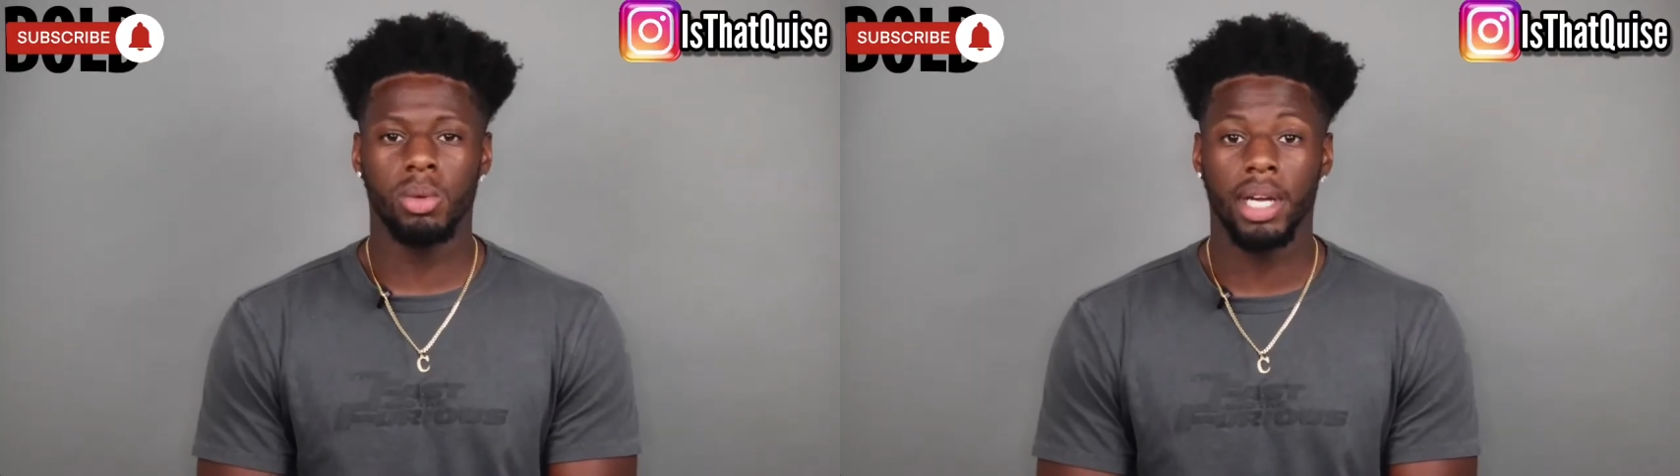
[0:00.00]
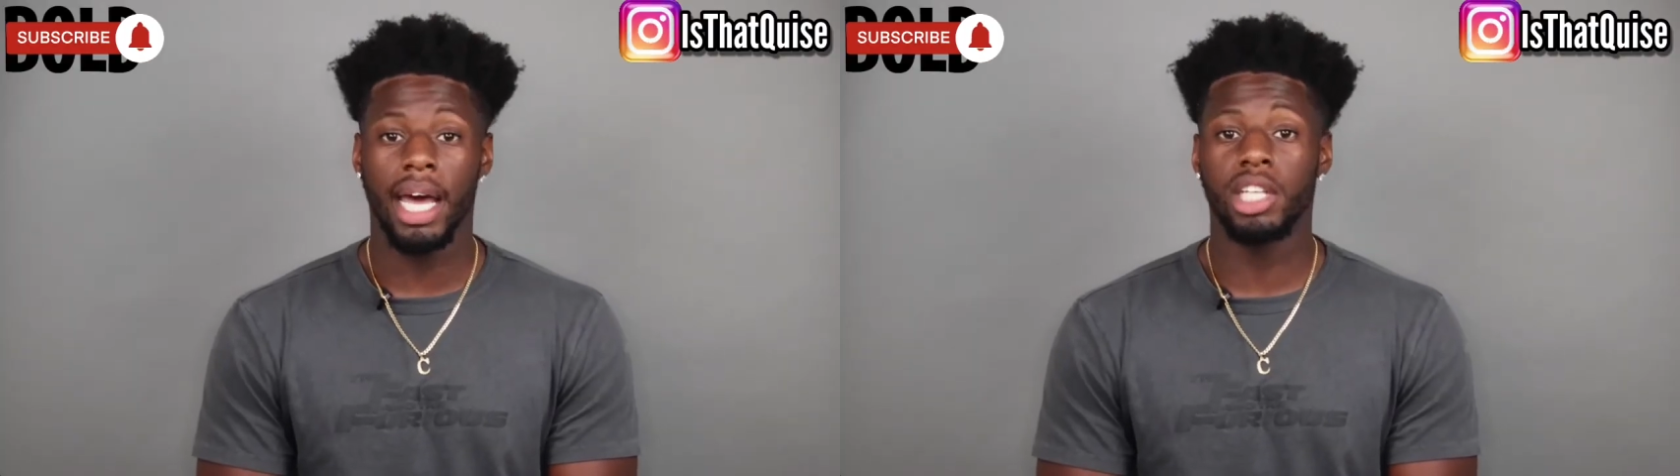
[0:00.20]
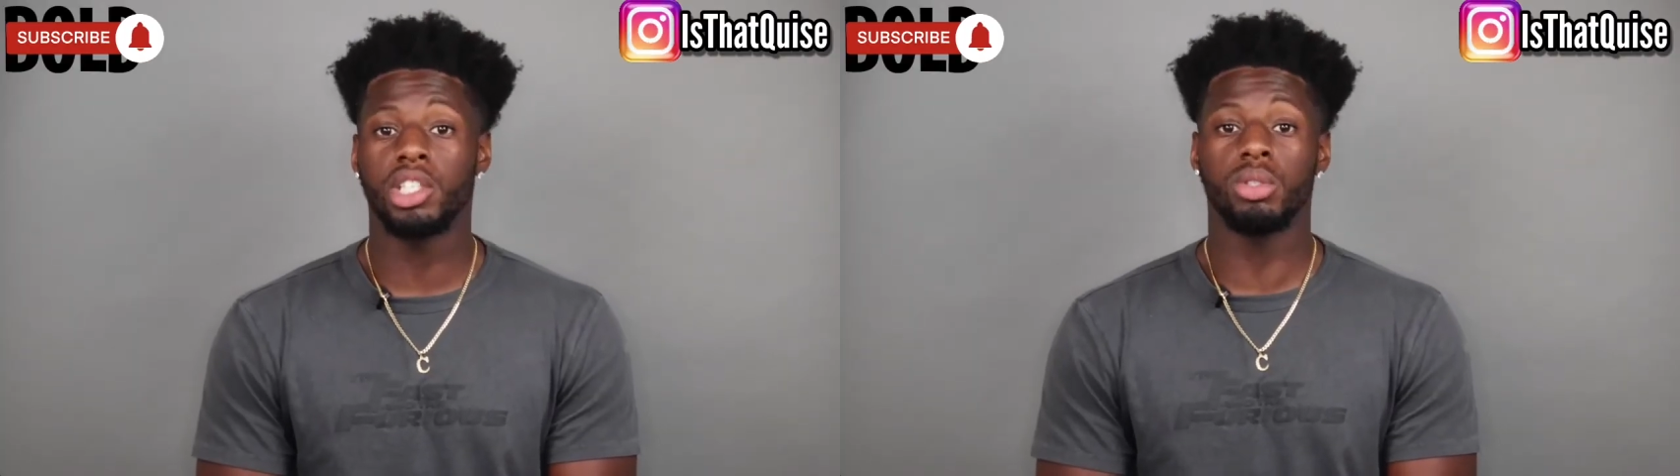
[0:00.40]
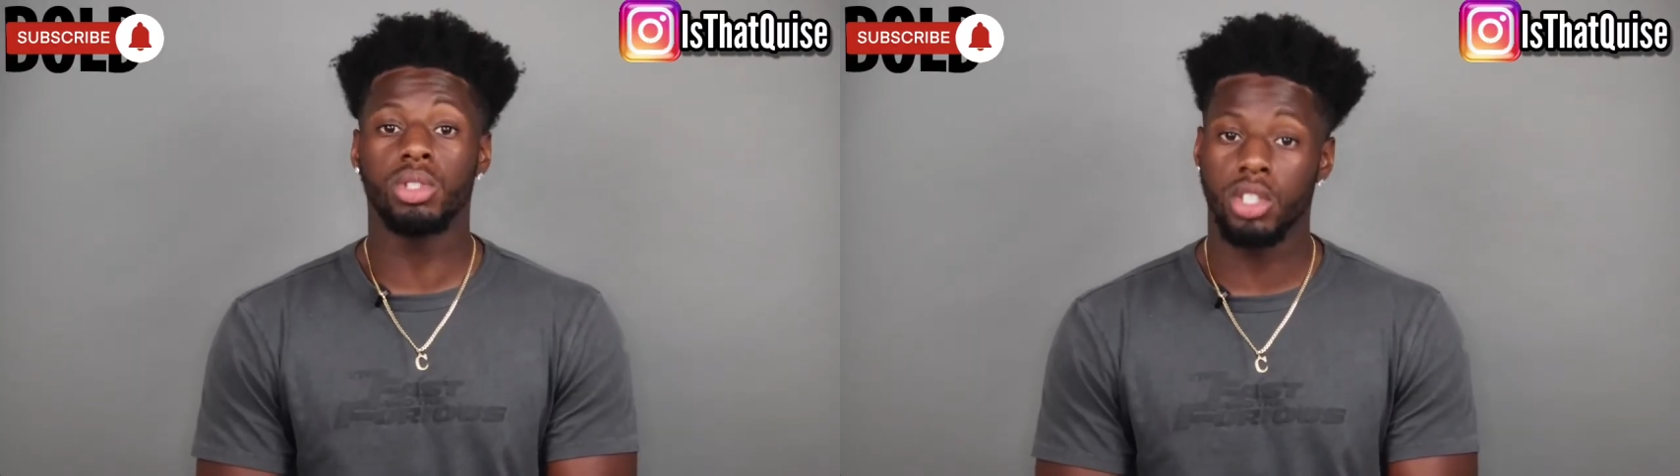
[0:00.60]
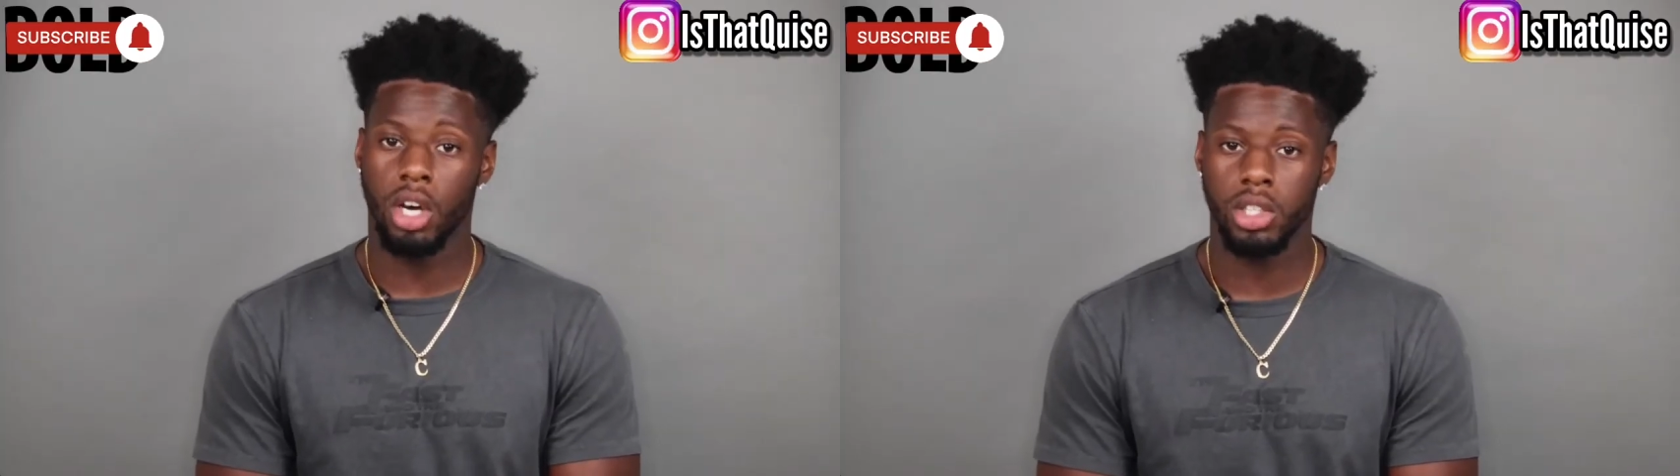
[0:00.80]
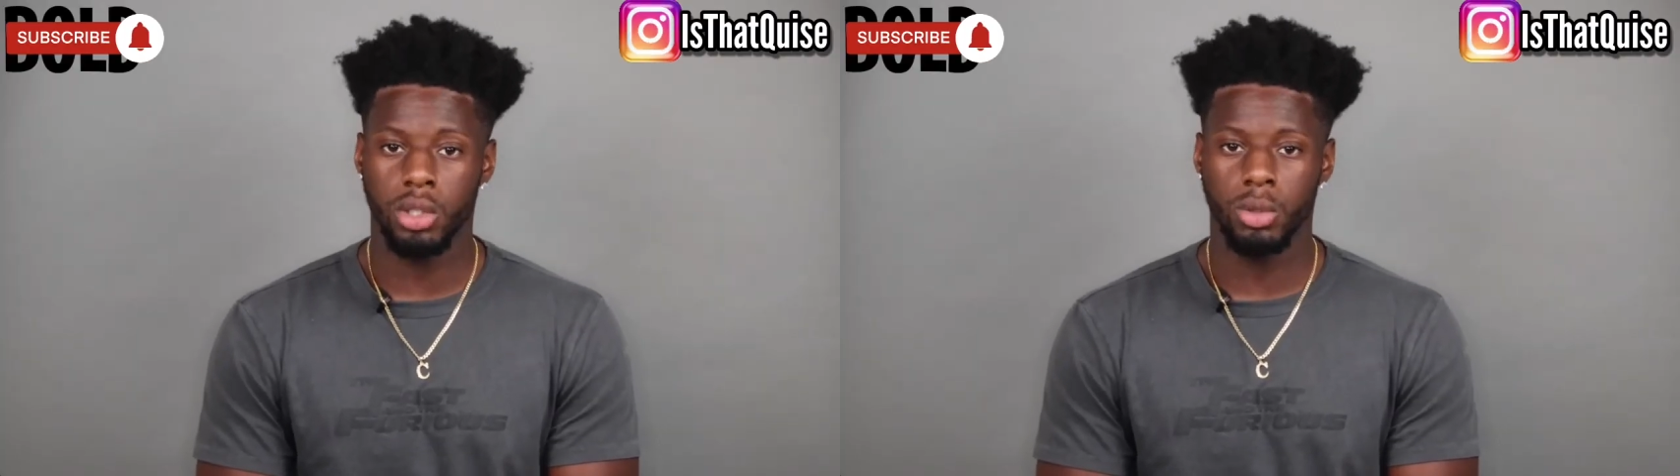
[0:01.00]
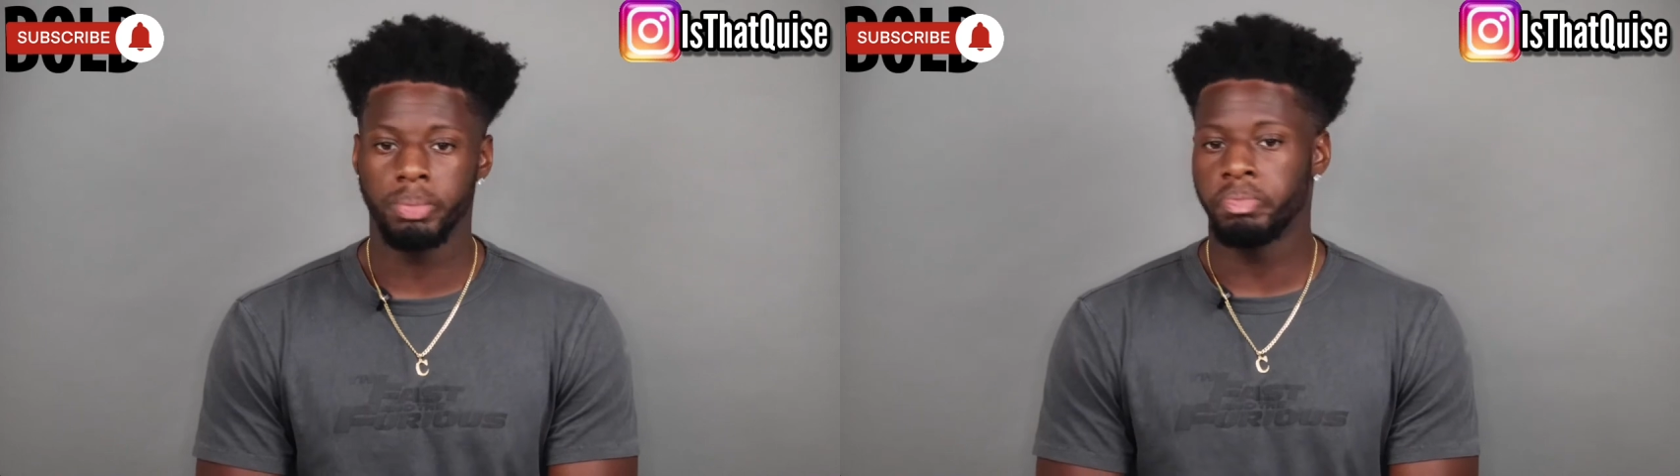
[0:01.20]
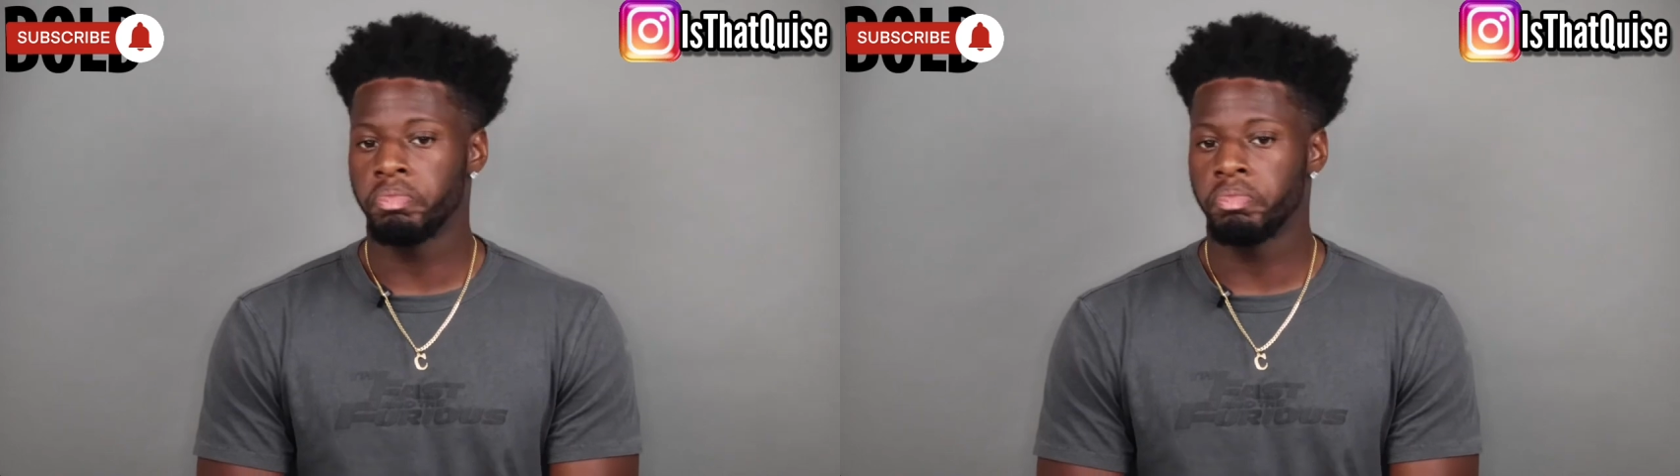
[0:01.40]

to a guy that she used to talk to,